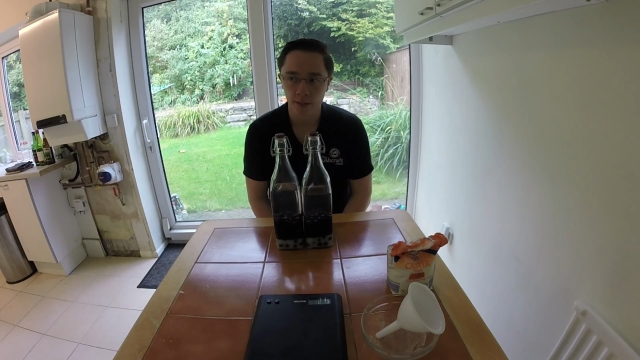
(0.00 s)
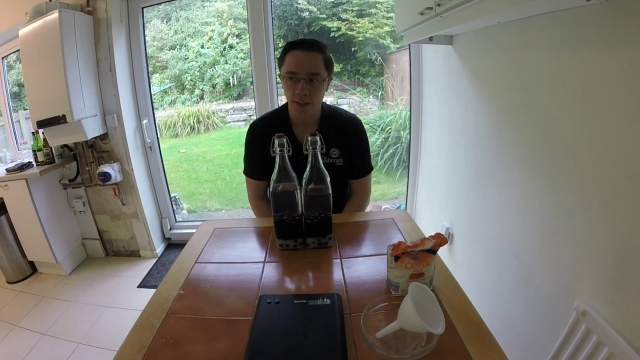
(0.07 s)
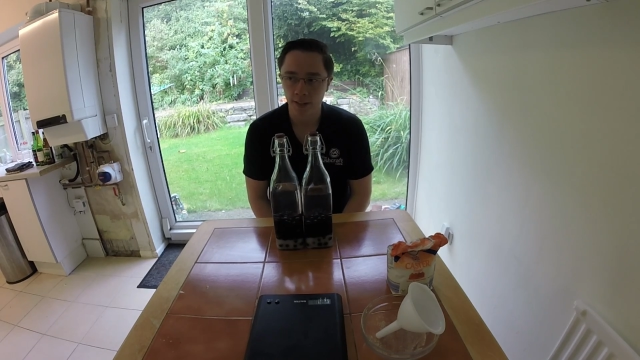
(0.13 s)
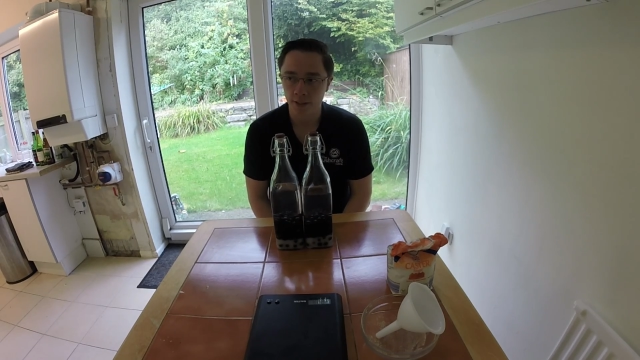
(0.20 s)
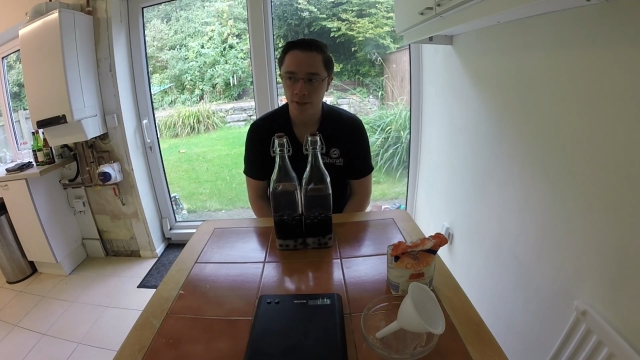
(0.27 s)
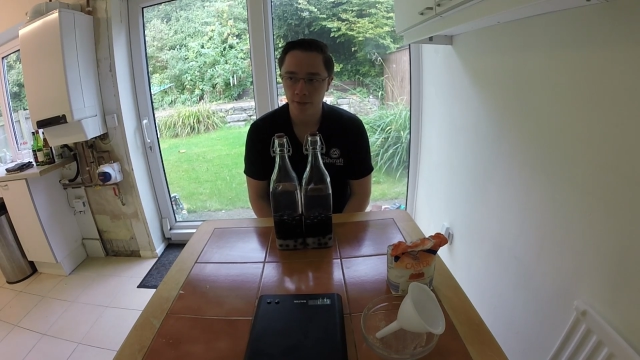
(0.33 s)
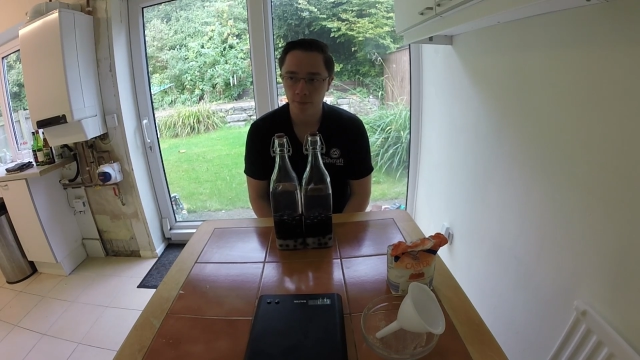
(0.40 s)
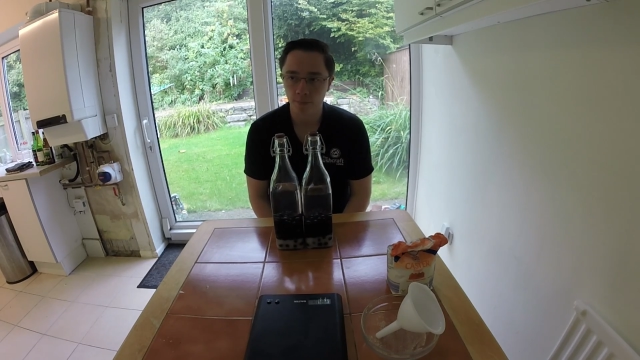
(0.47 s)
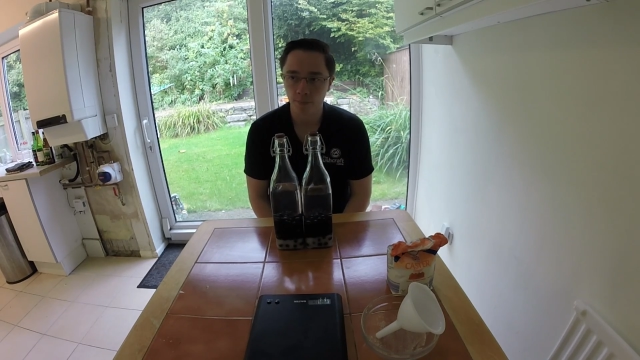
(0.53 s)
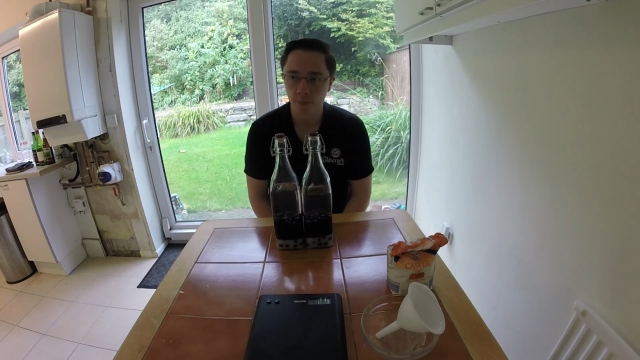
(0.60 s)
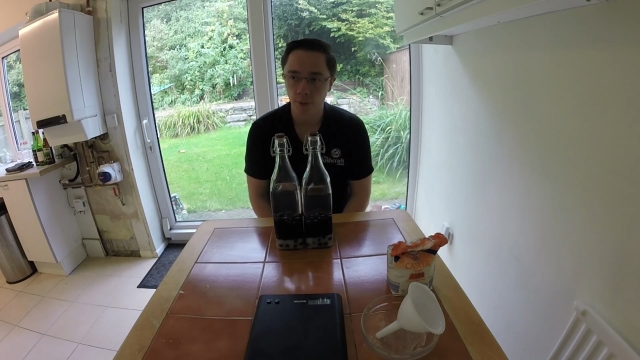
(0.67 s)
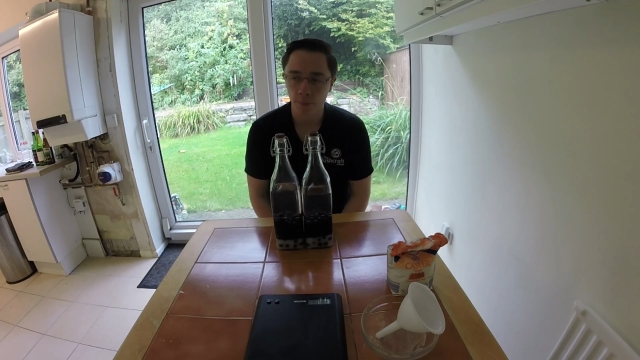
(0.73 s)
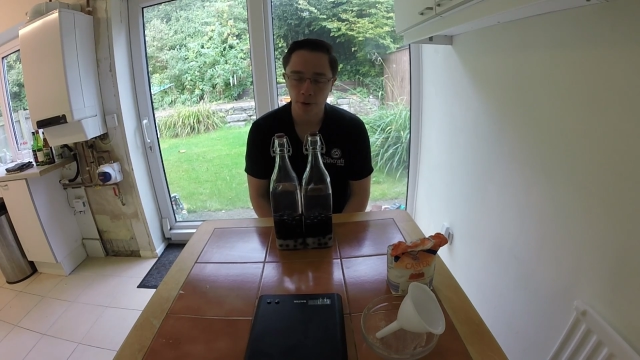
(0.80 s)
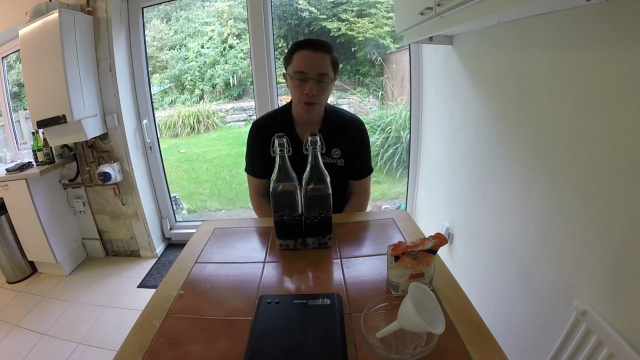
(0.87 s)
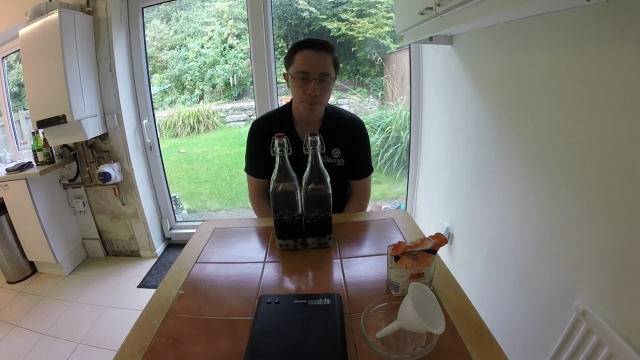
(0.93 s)
It's
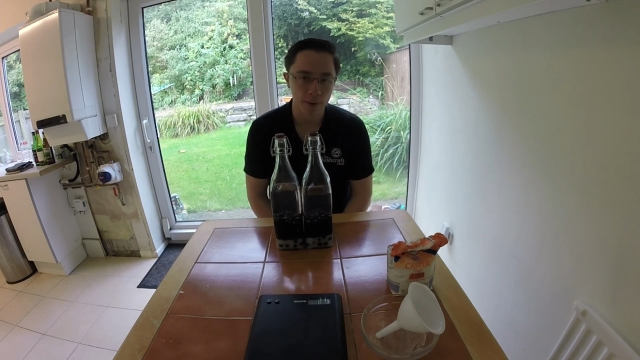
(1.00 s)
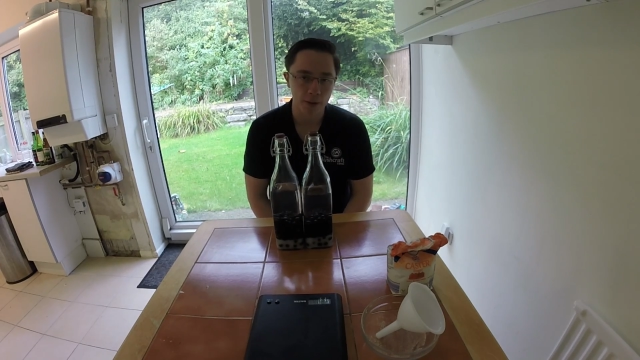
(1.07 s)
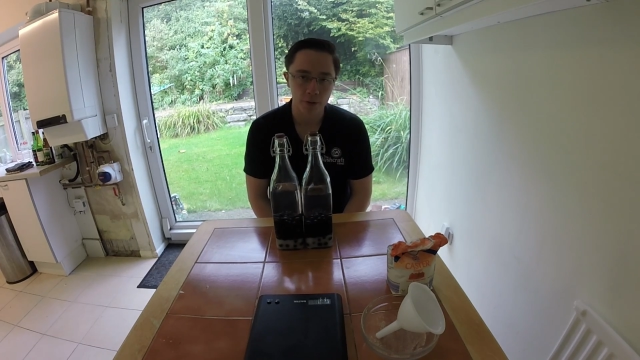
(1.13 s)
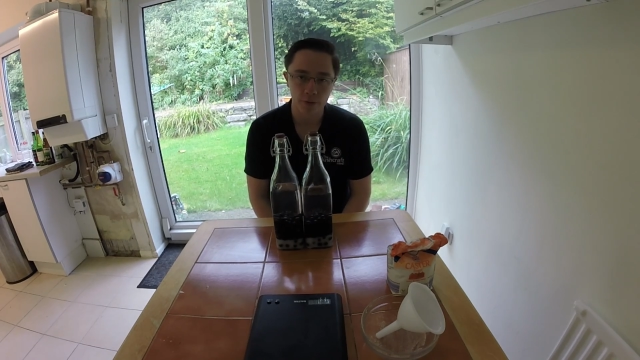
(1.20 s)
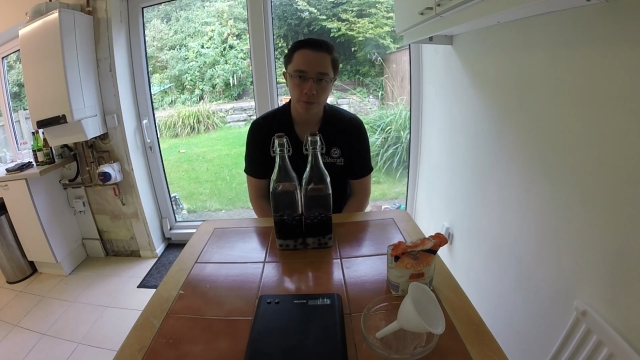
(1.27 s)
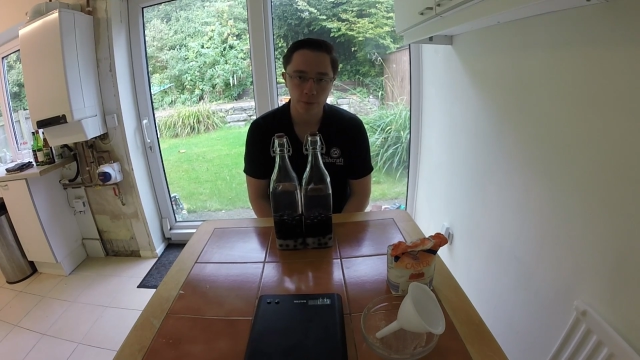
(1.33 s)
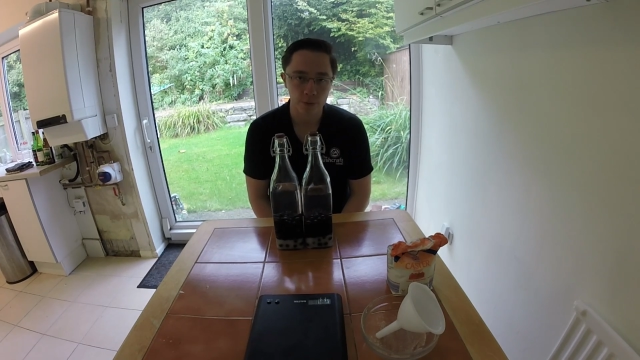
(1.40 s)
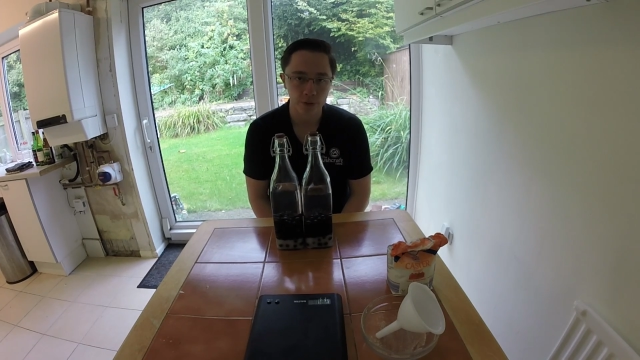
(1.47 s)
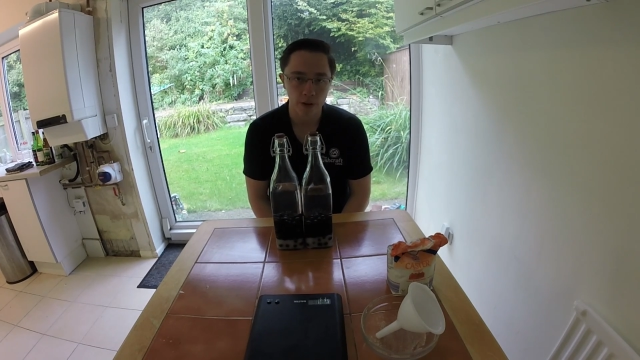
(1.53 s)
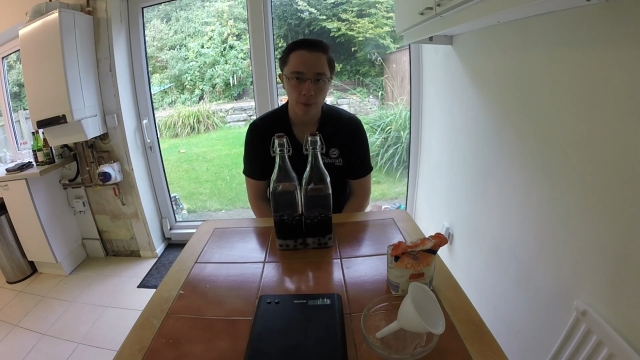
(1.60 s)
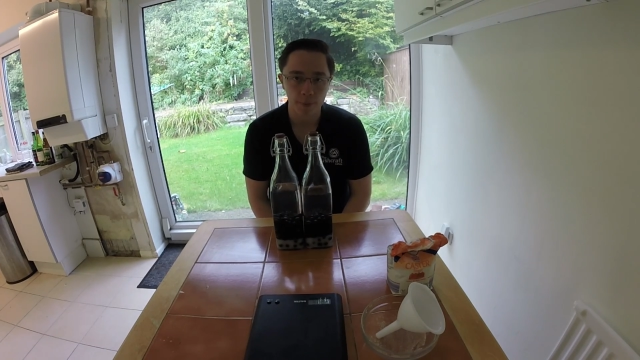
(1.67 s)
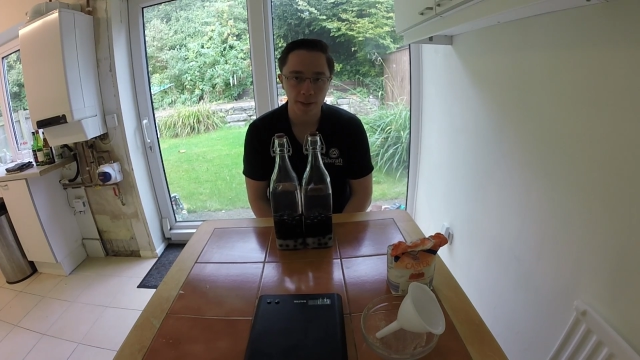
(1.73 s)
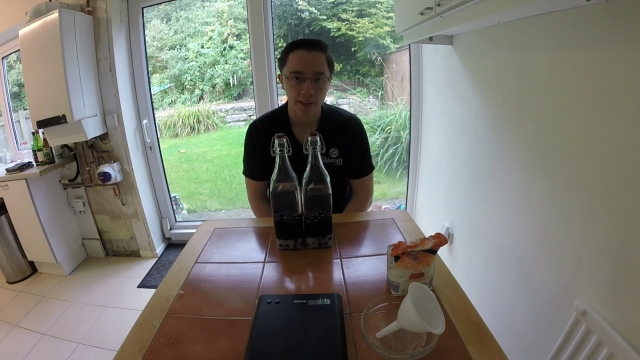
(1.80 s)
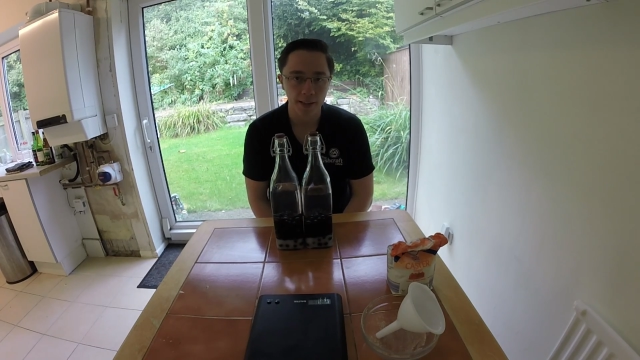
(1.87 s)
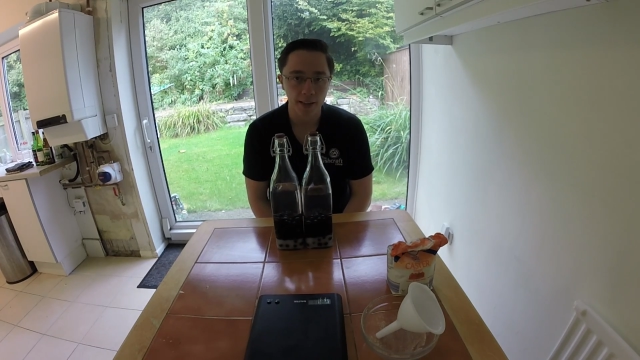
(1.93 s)
the most bountiful time
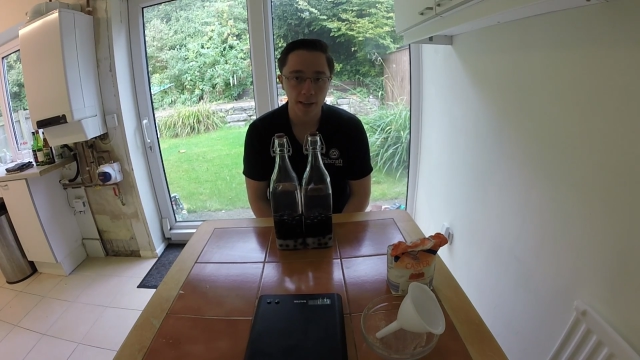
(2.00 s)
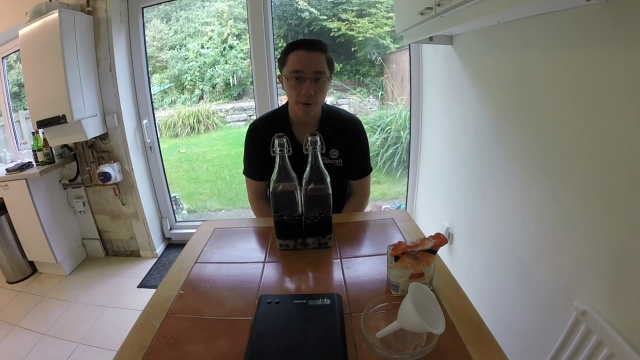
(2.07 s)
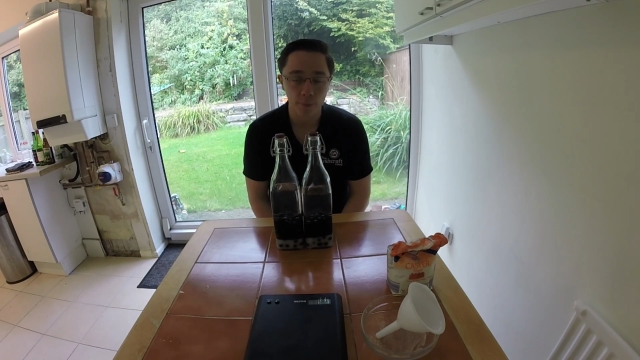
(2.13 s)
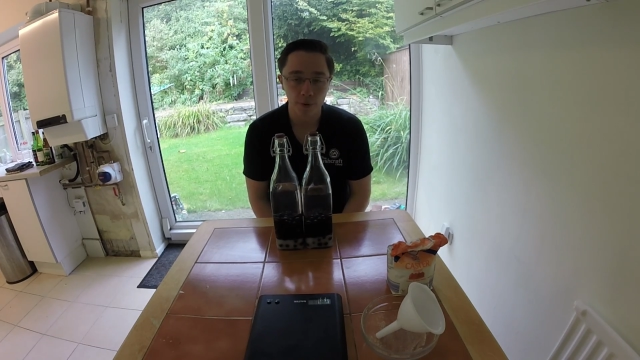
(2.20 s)
of the year